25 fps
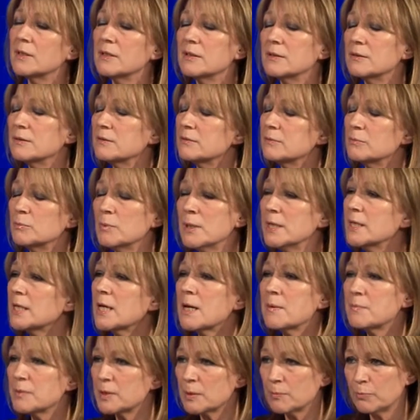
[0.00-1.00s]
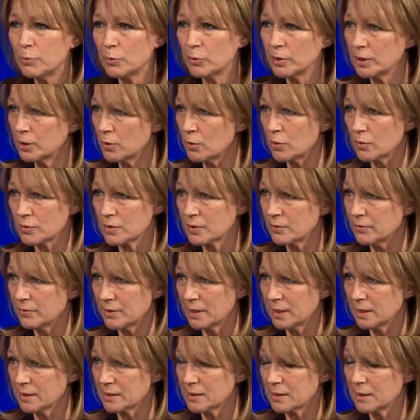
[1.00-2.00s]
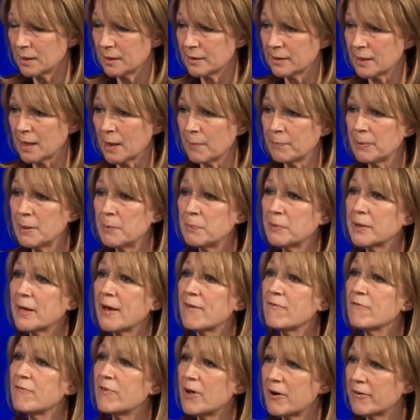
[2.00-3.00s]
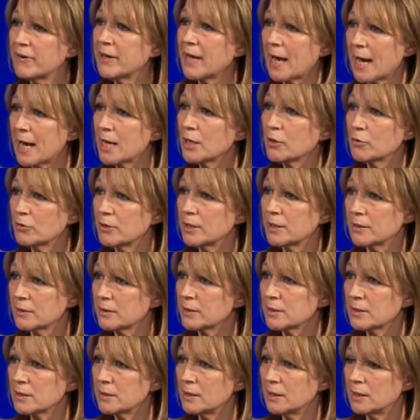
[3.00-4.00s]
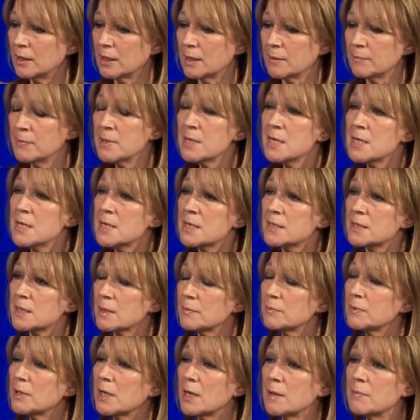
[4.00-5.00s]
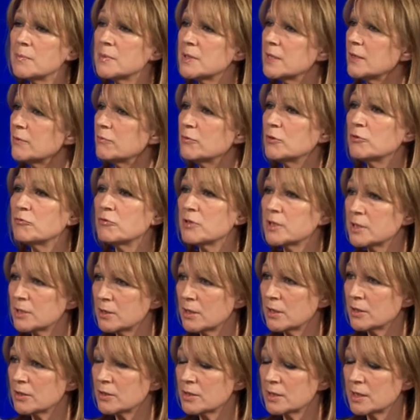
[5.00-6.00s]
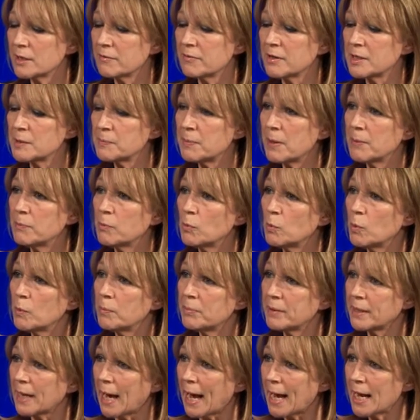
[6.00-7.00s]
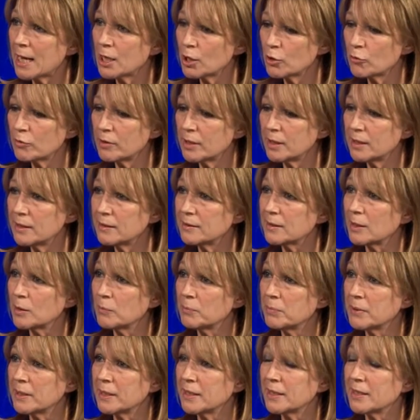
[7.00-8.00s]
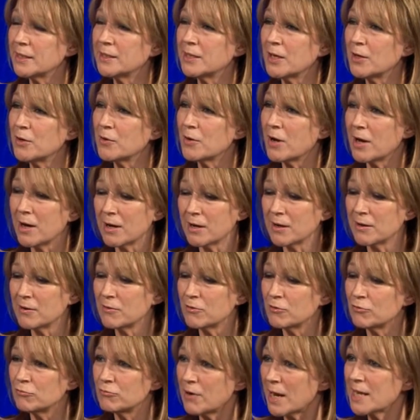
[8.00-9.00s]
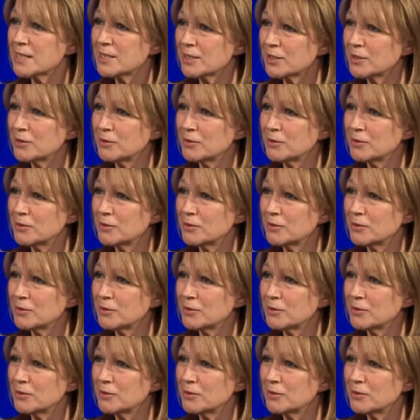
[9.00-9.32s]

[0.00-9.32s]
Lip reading: when it comes to boycotts and things like that, people get very angry at the time. Sometimes even in research surveys, people will be angry, they'll be, radical,